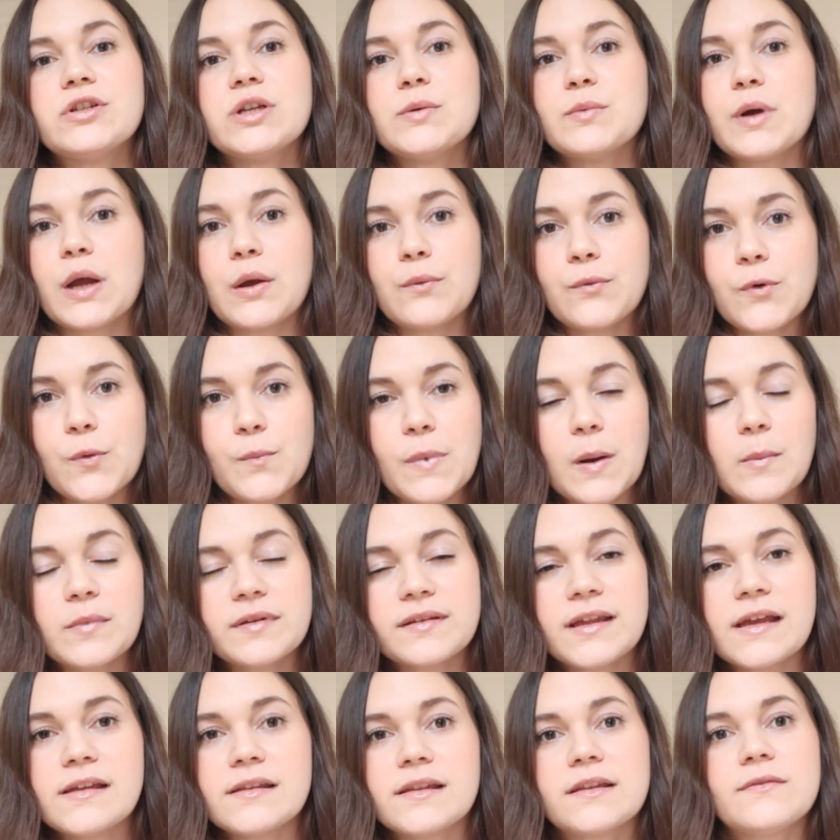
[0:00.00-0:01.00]
do my warm-up
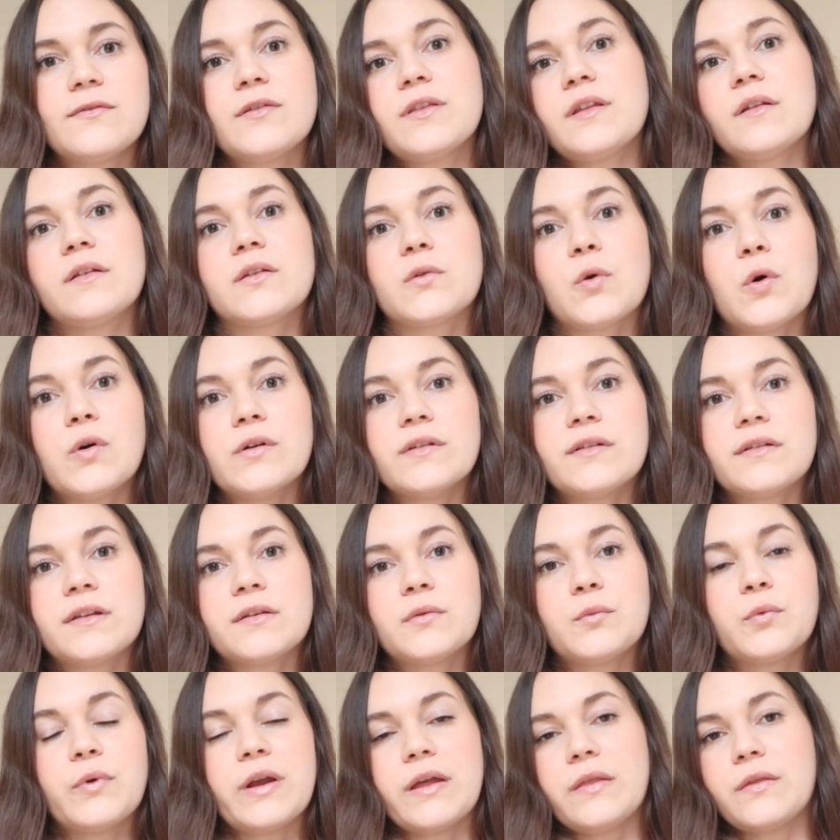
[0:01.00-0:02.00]
sets for the
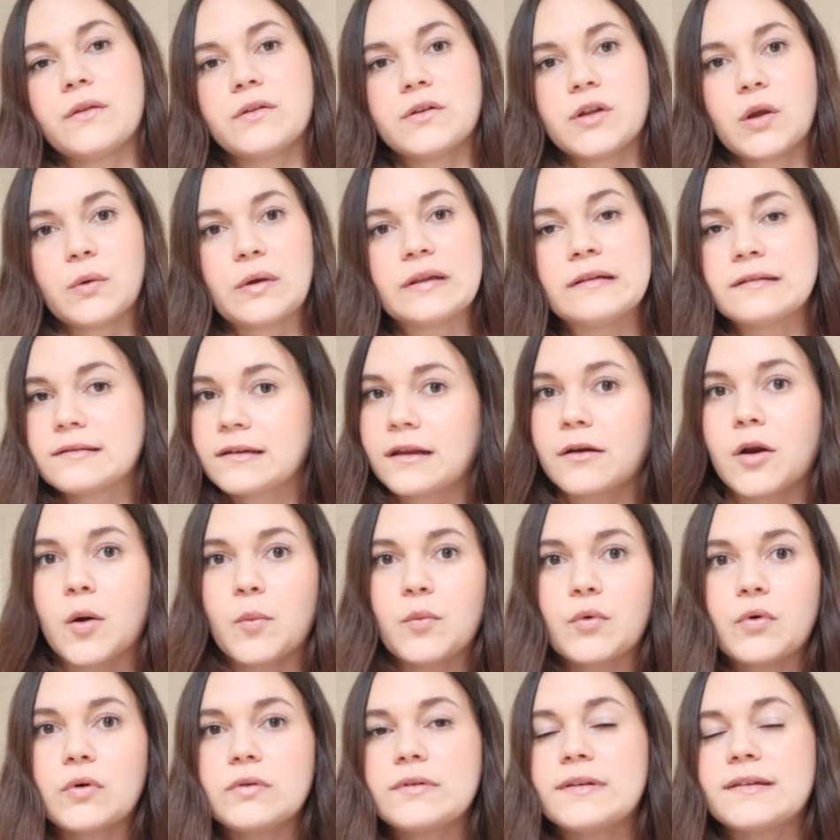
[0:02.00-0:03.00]
squats with no insulin
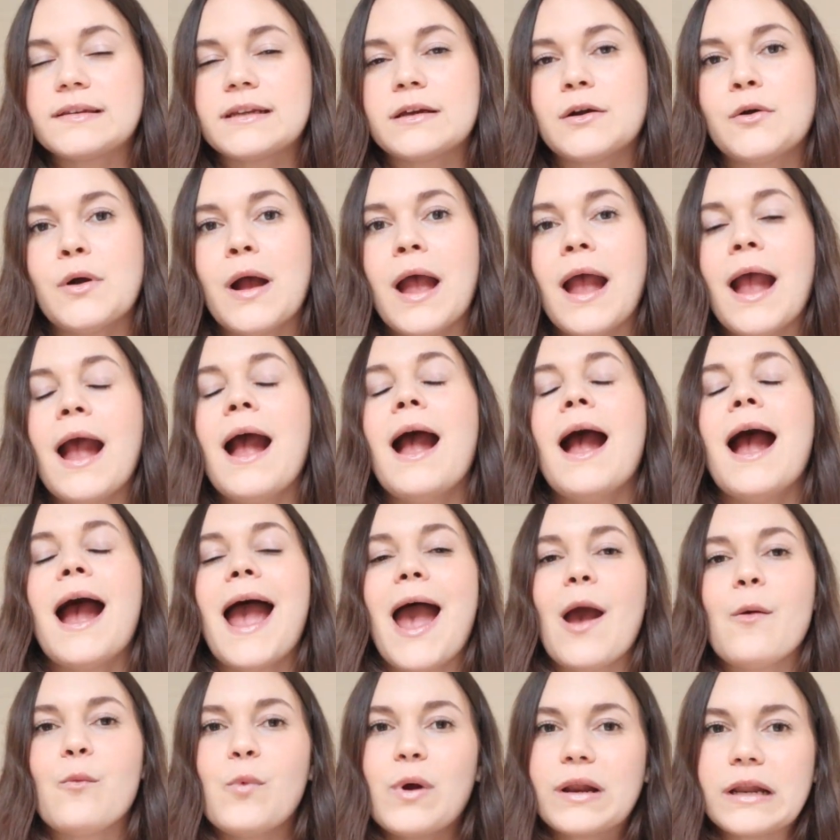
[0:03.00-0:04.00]
on board still.
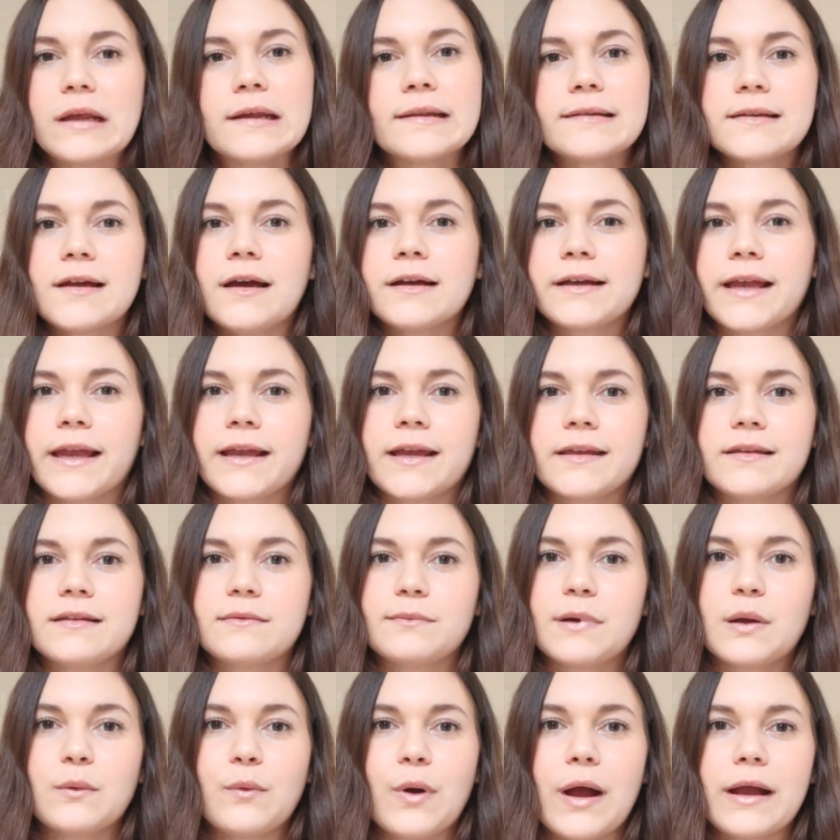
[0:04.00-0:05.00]
And when I start getting
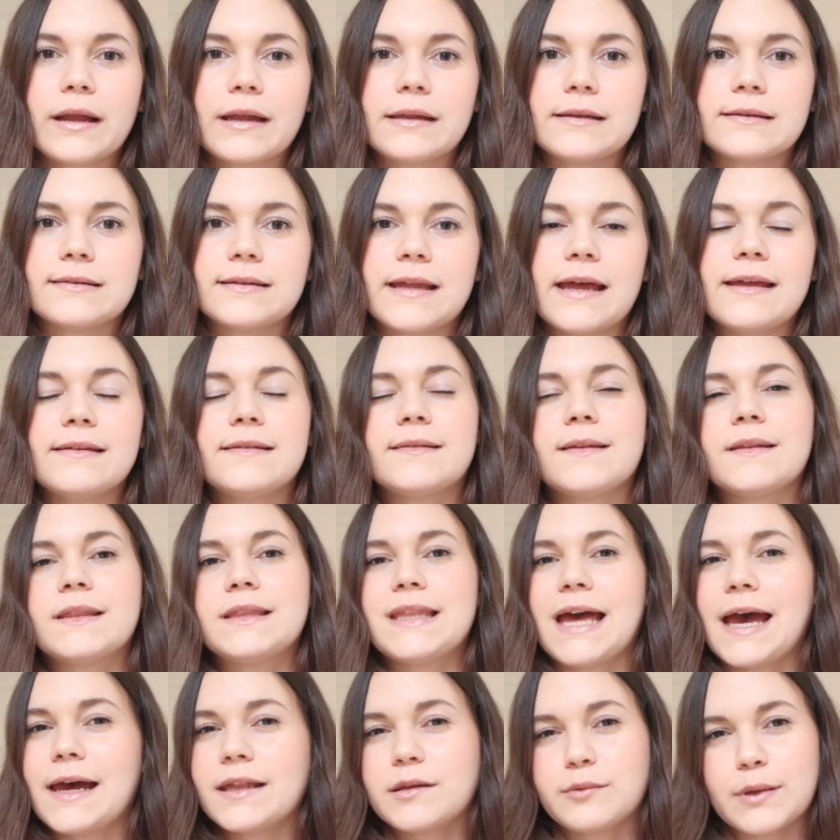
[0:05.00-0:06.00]
into my working sets,
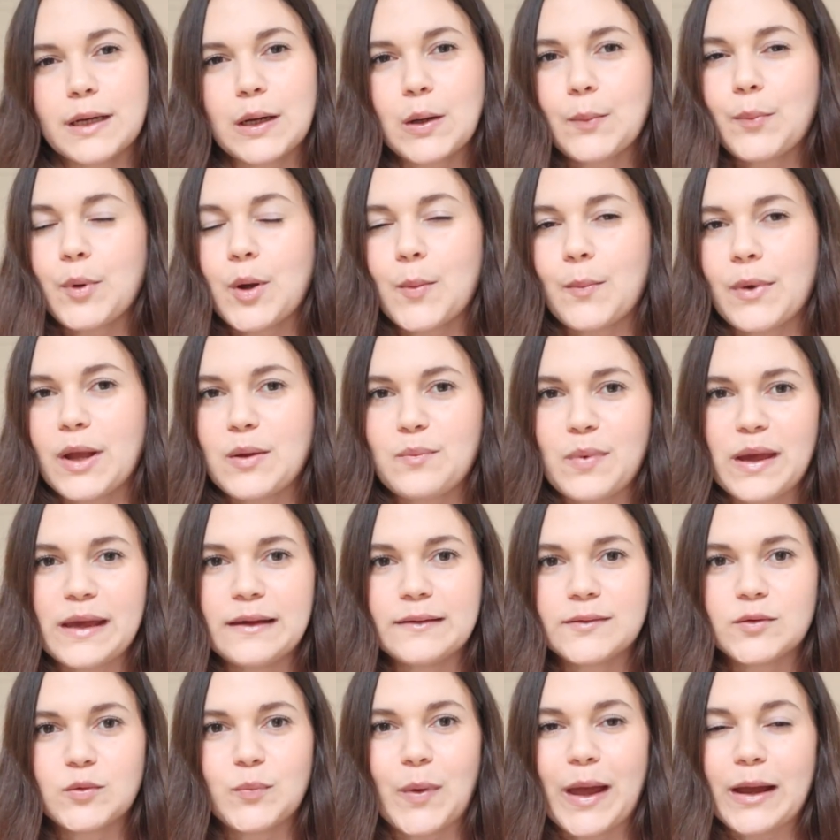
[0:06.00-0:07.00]
that's when I'll put my
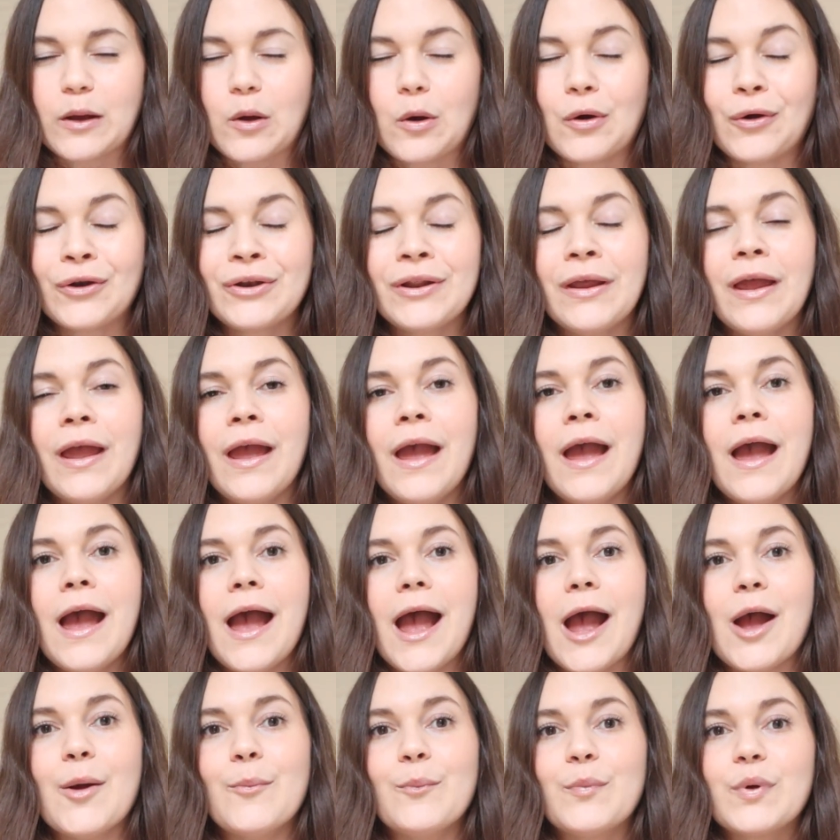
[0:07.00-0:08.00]
basal back on,
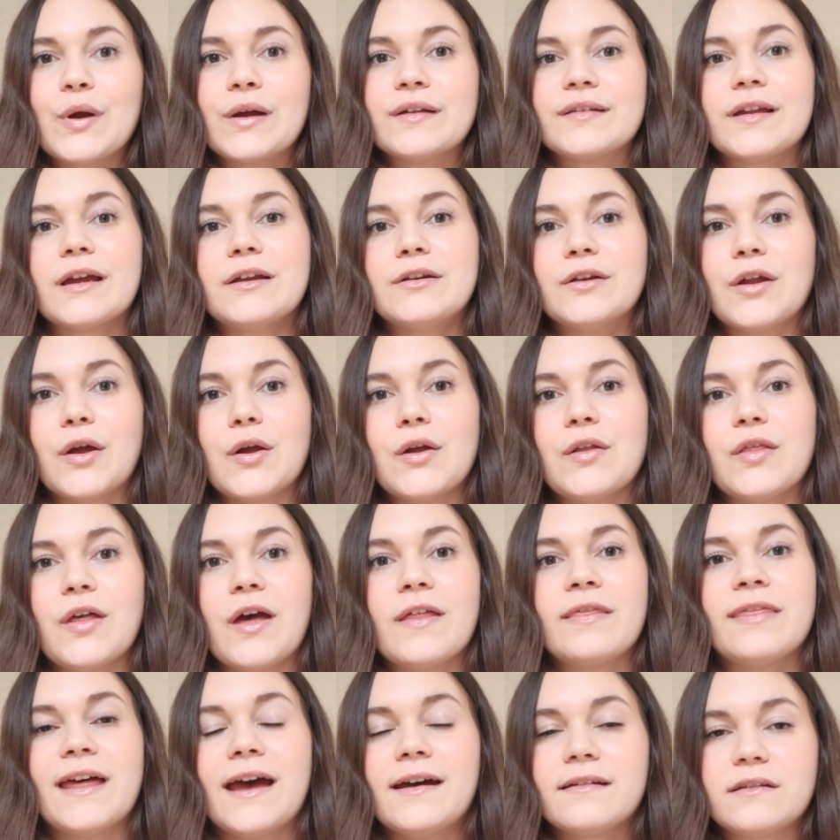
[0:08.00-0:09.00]
um, because I know
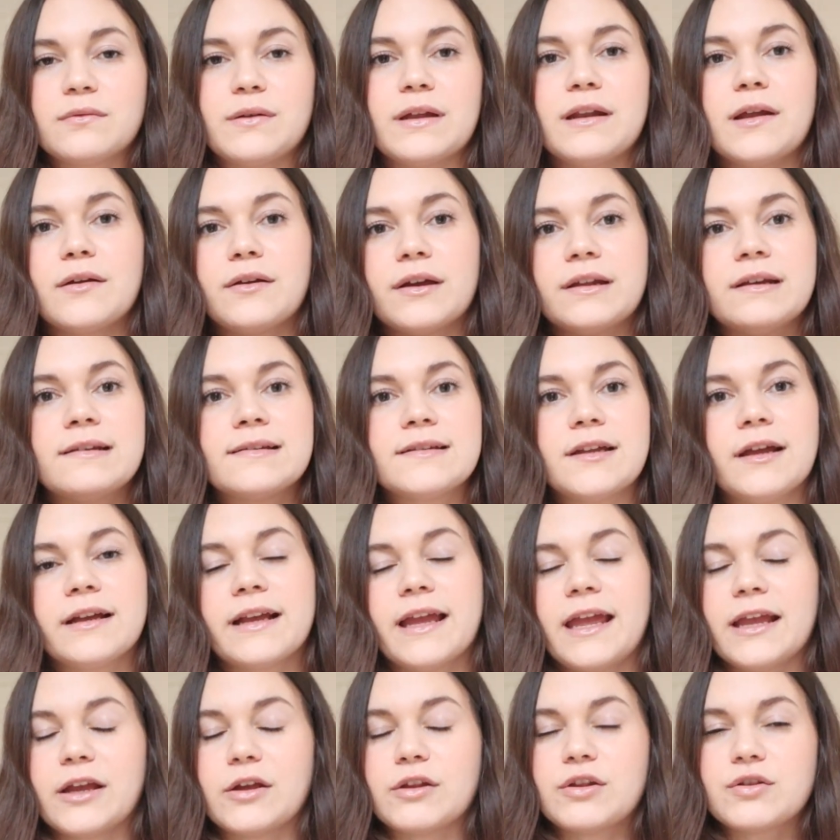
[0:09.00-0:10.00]
that that's when I'm going to start
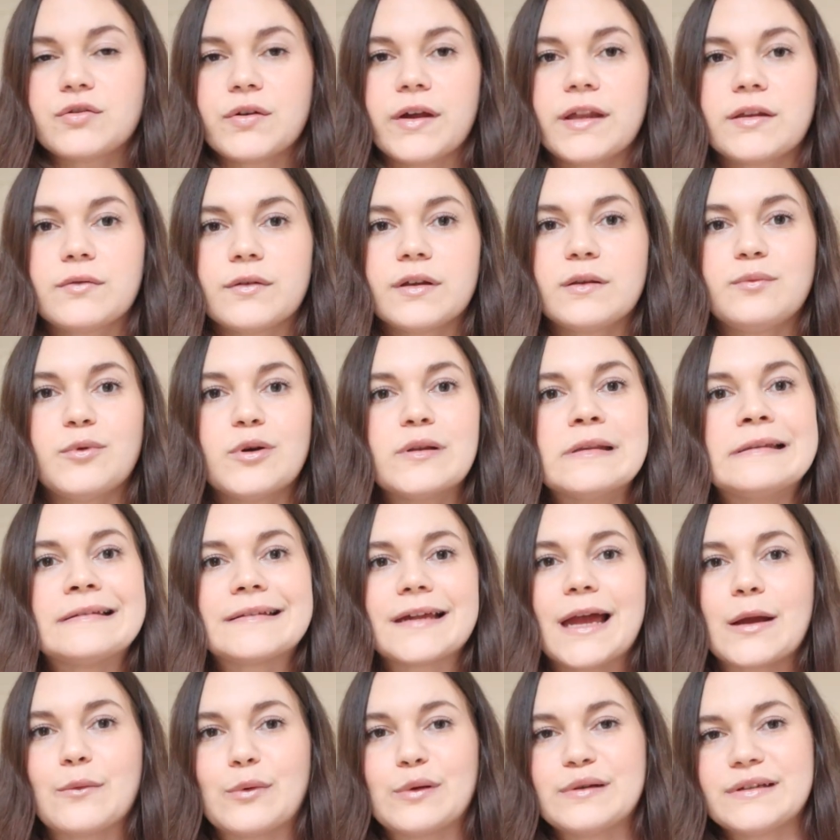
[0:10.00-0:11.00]
getting a stress
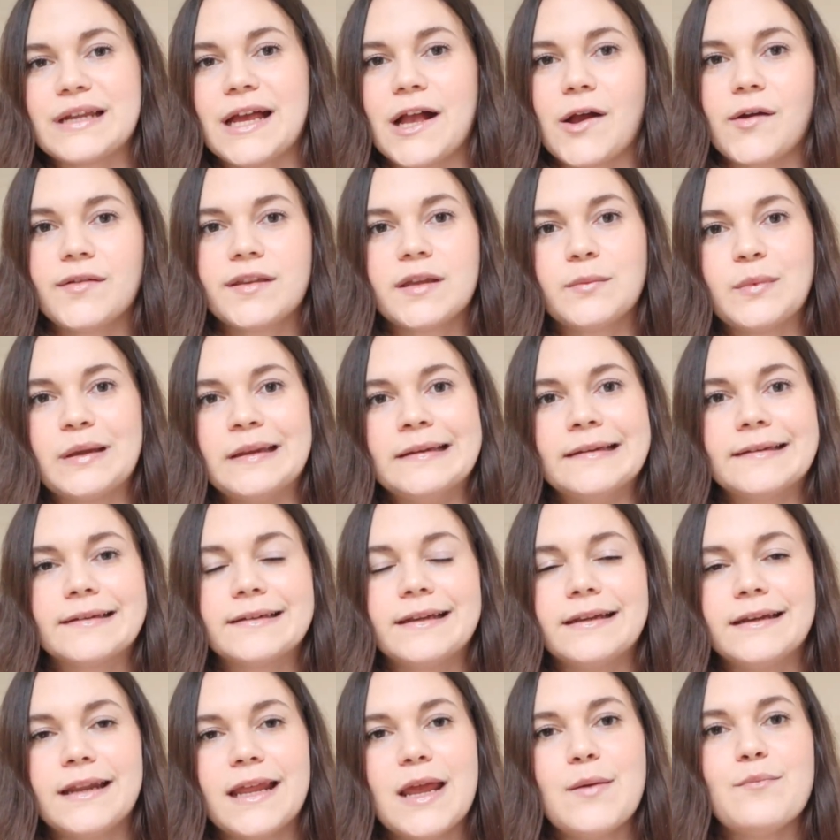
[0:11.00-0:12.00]
response. I want to have some
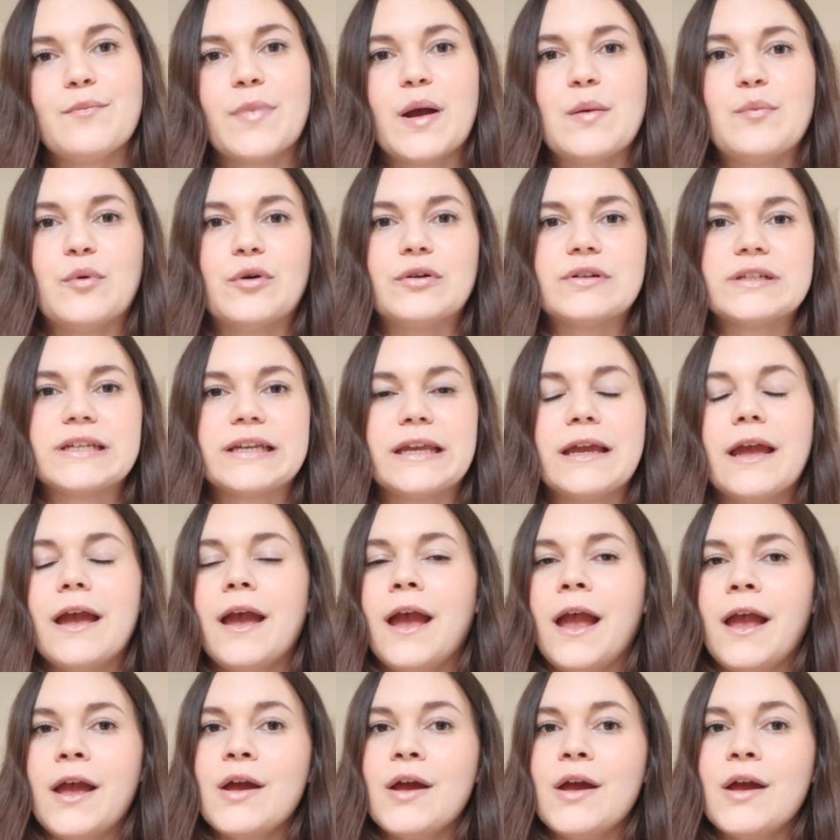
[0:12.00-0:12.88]
insulin in my body